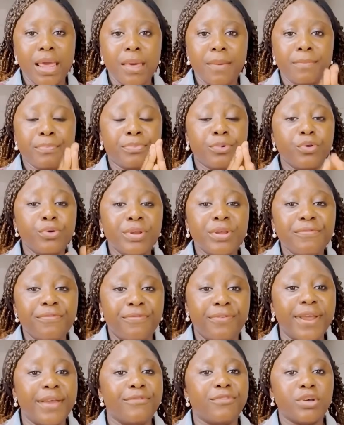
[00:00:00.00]
building
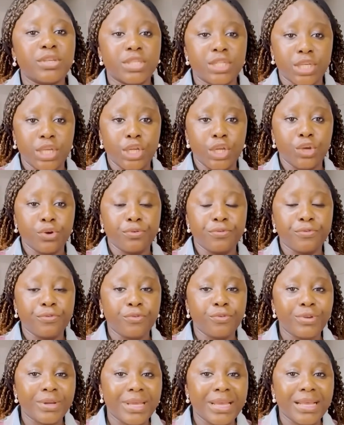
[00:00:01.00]
flavors in your
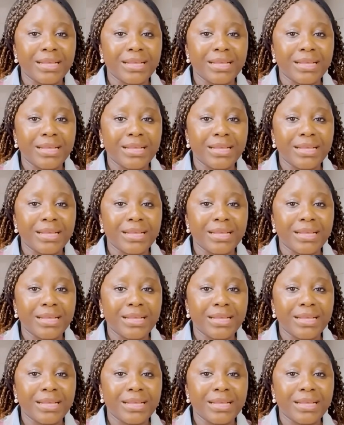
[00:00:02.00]
food